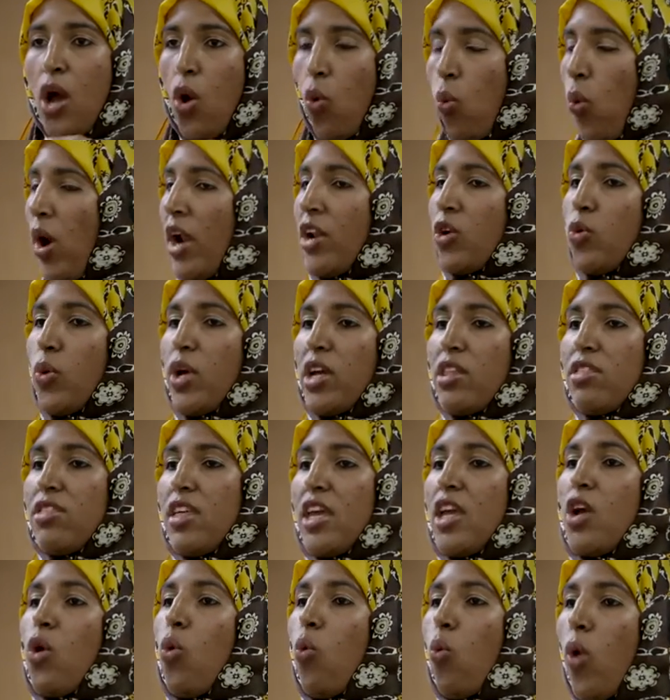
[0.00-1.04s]
One quick
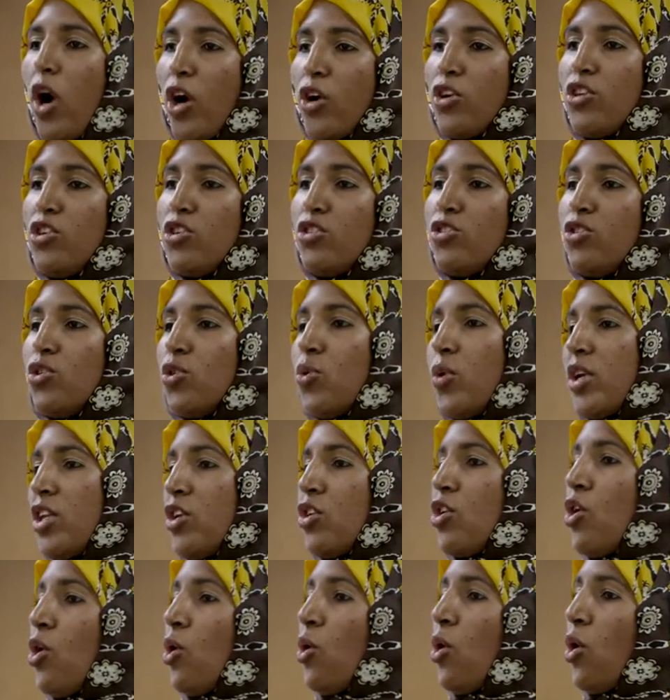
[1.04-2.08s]
thing, what could you do when you
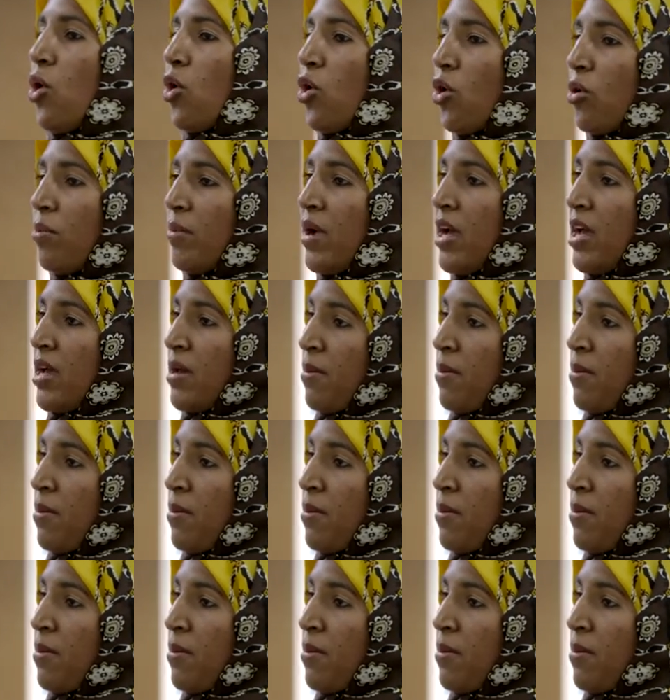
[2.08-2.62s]
go home